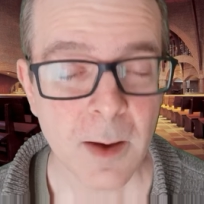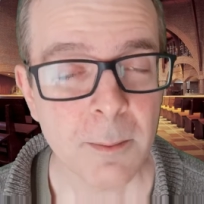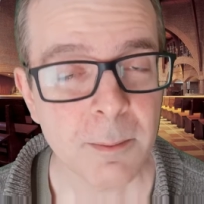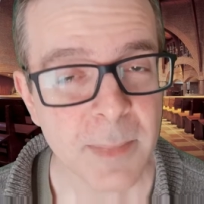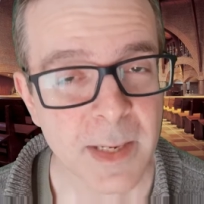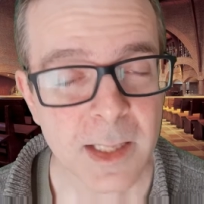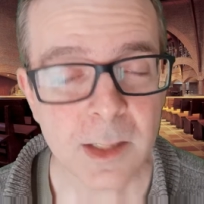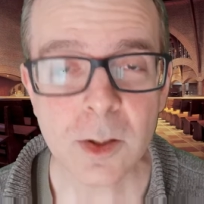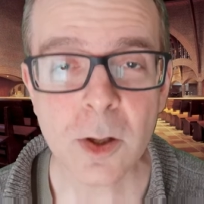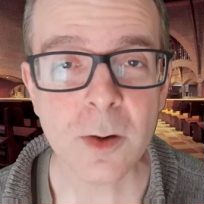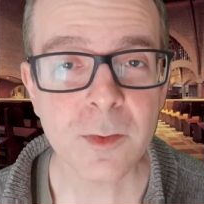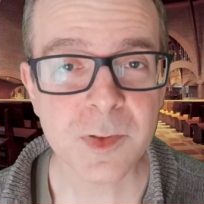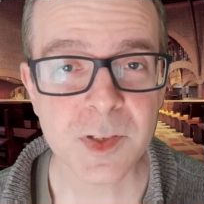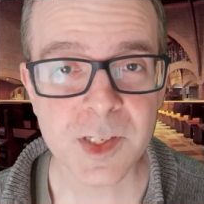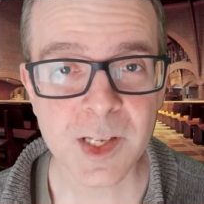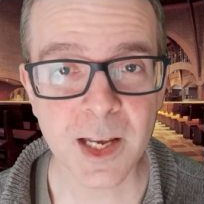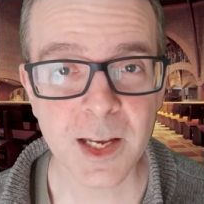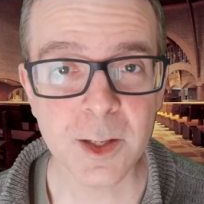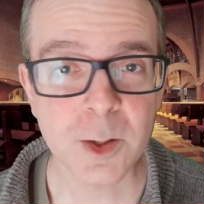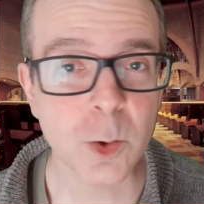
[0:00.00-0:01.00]
Meatloaf
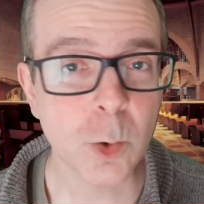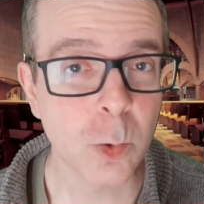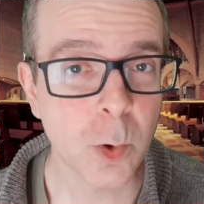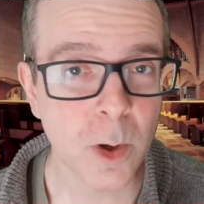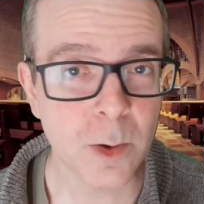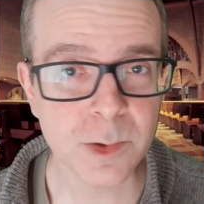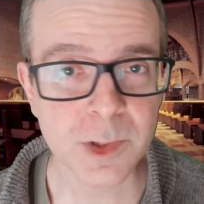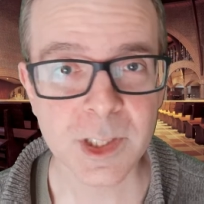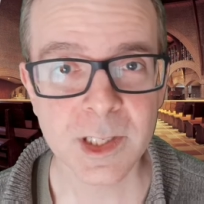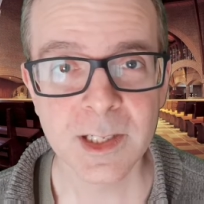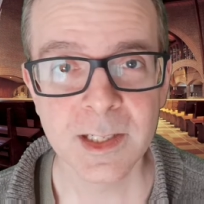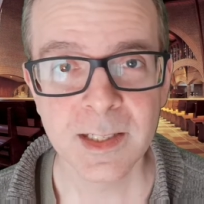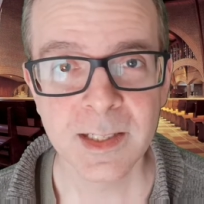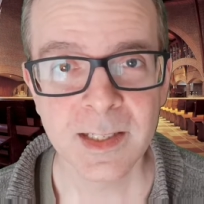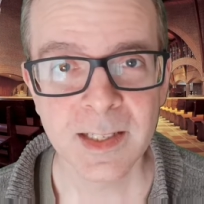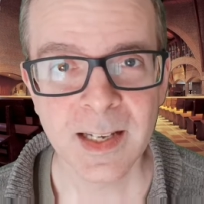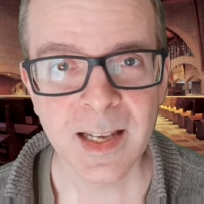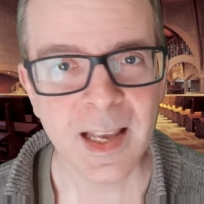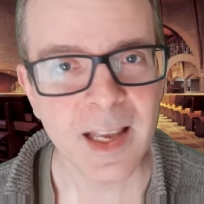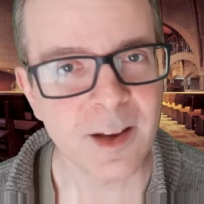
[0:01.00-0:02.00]
said, quote,
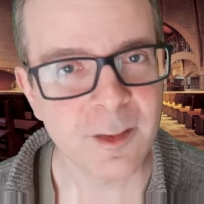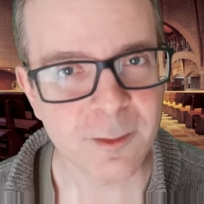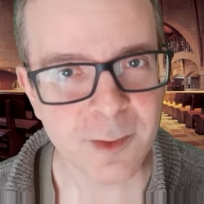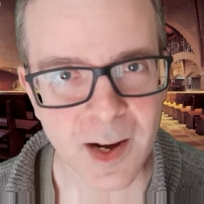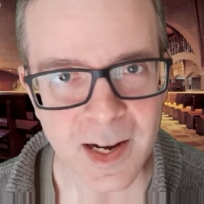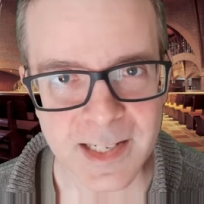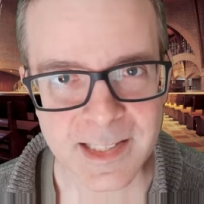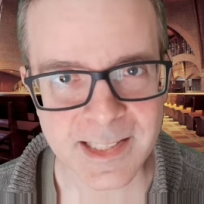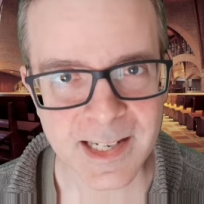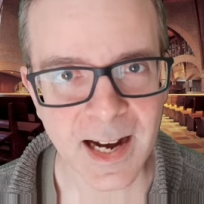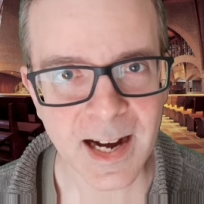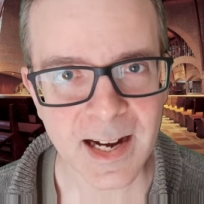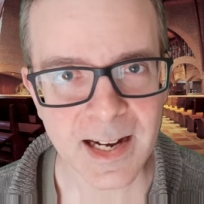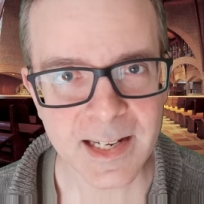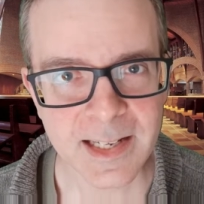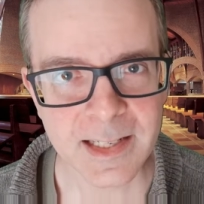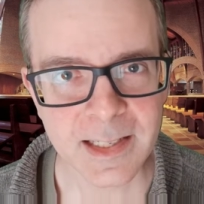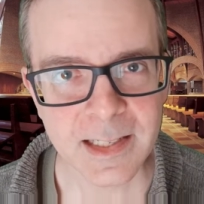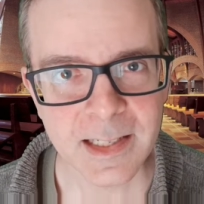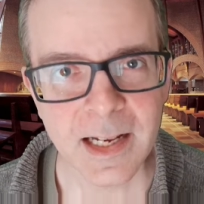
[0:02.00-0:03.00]
If I
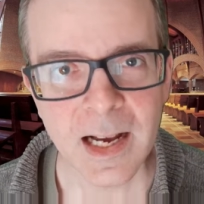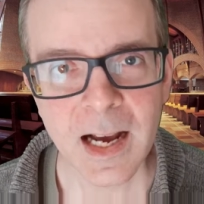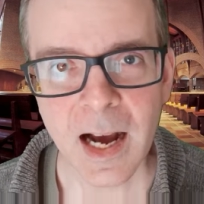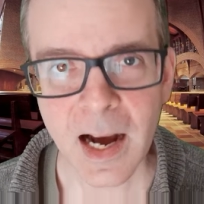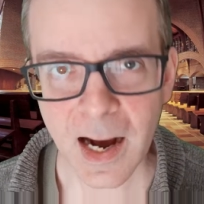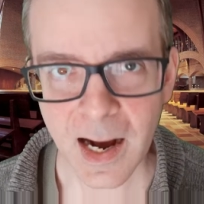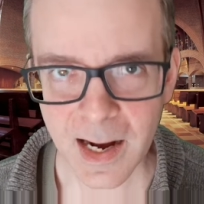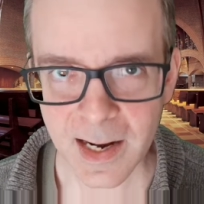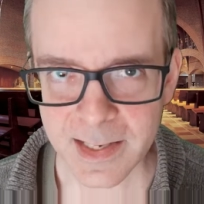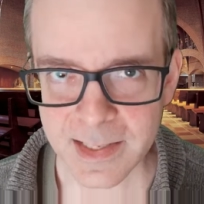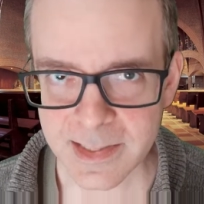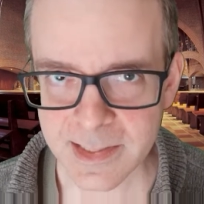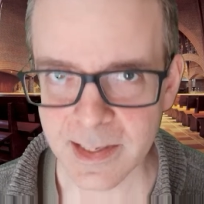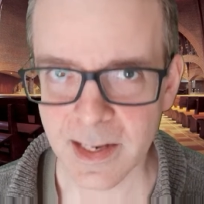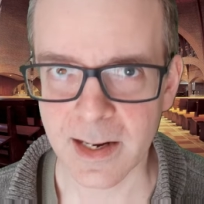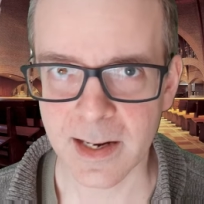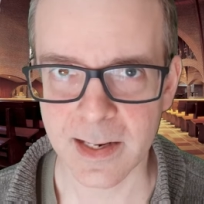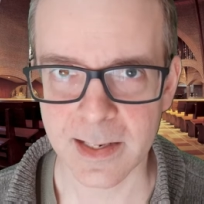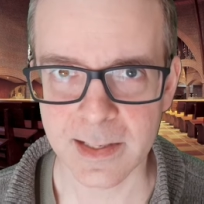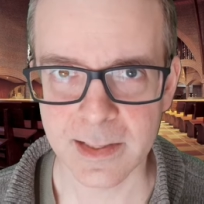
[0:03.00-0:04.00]
die, I
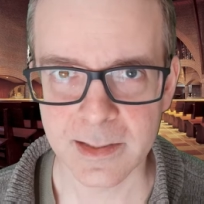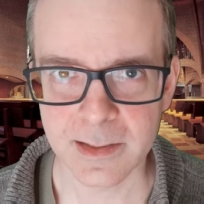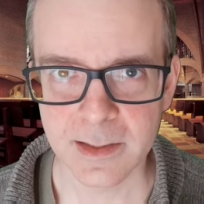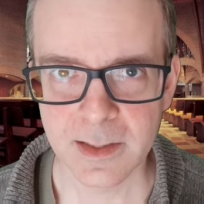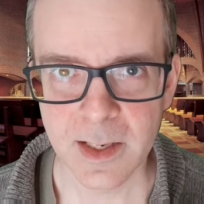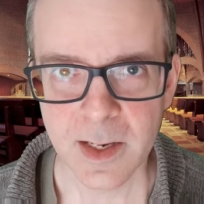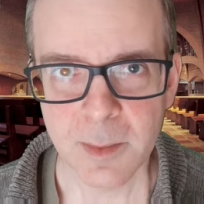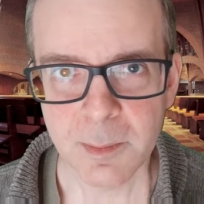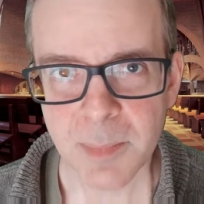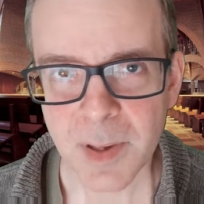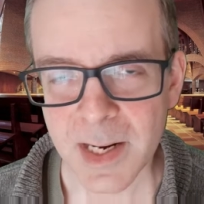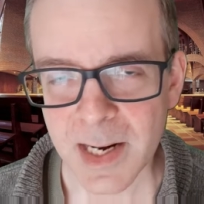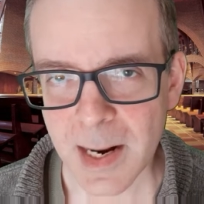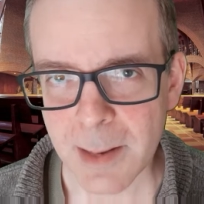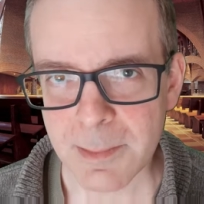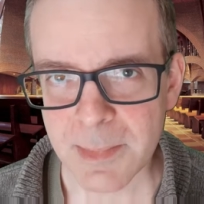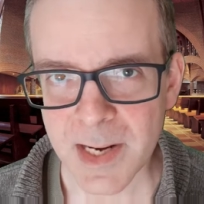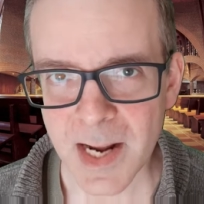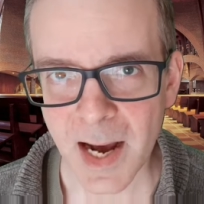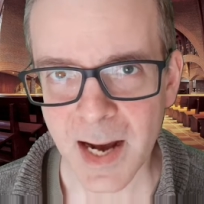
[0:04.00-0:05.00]
die, but
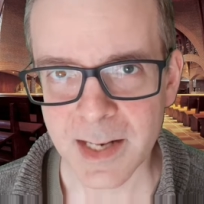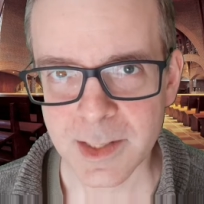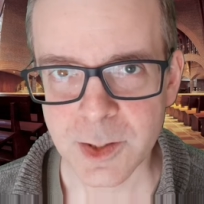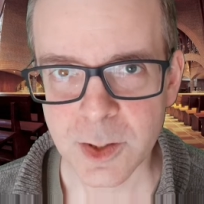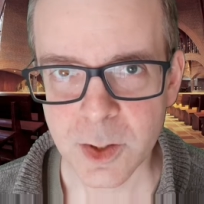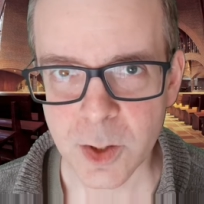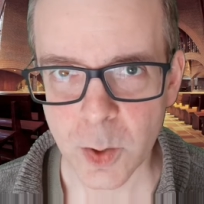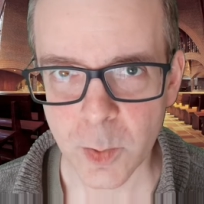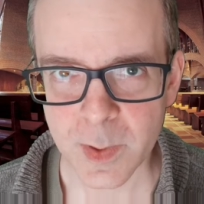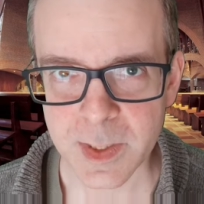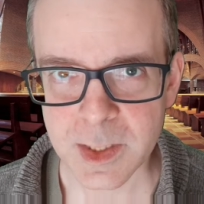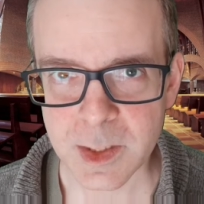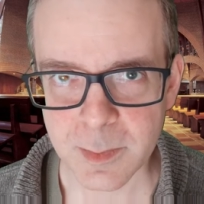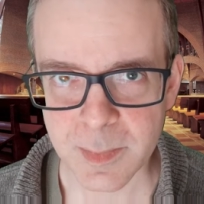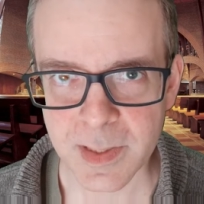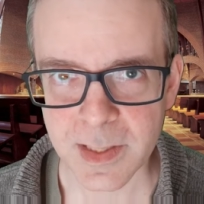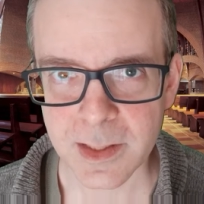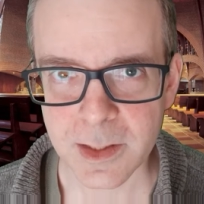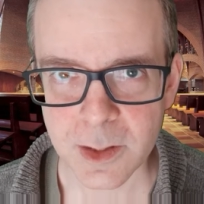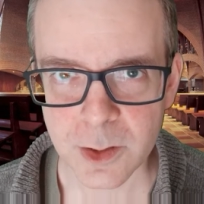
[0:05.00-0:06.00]
I'm not going to
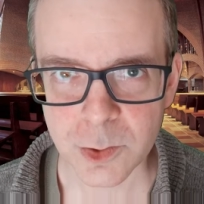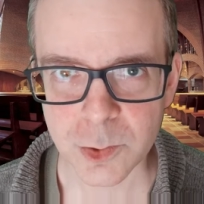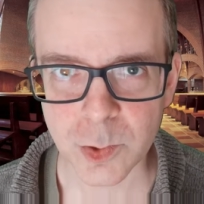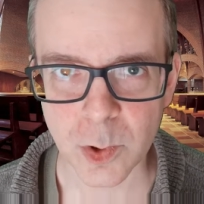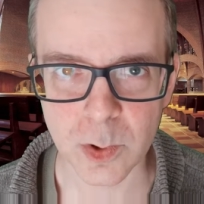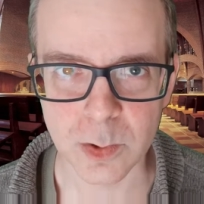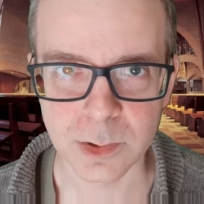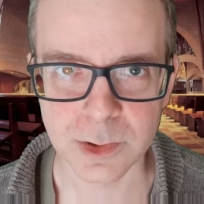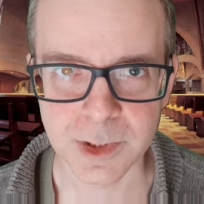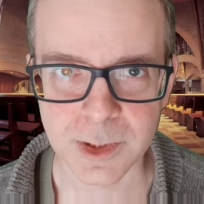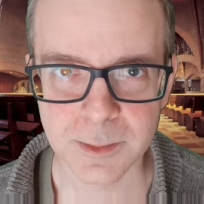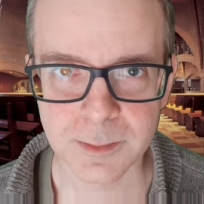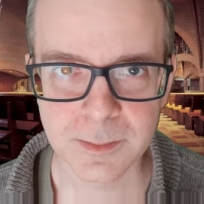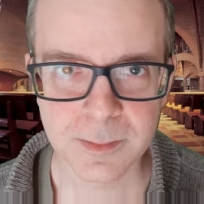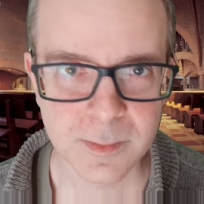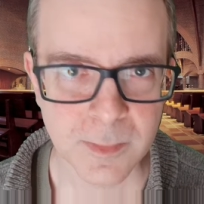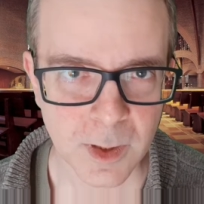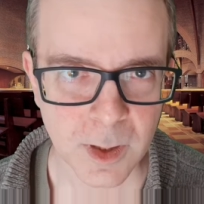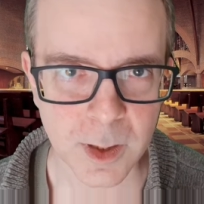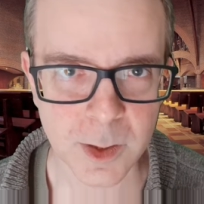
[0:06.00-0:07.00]
be controlled,
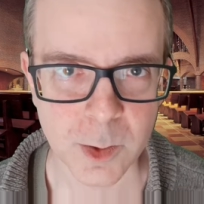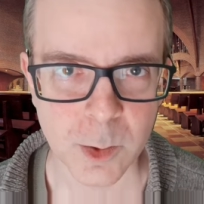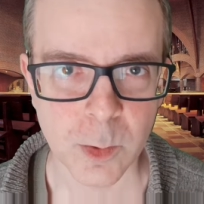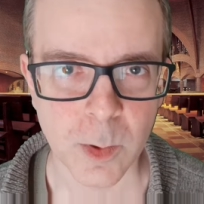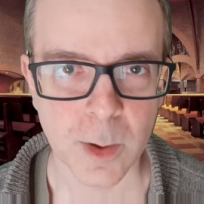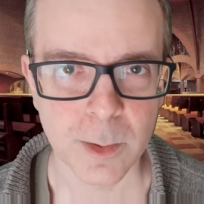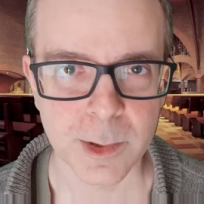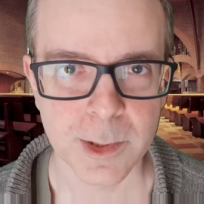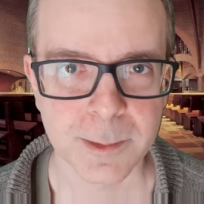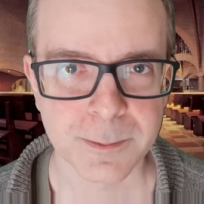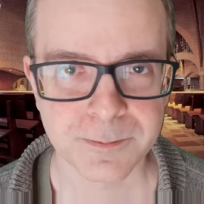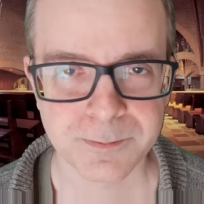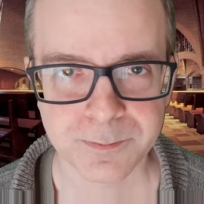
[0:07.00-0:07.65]
unquote.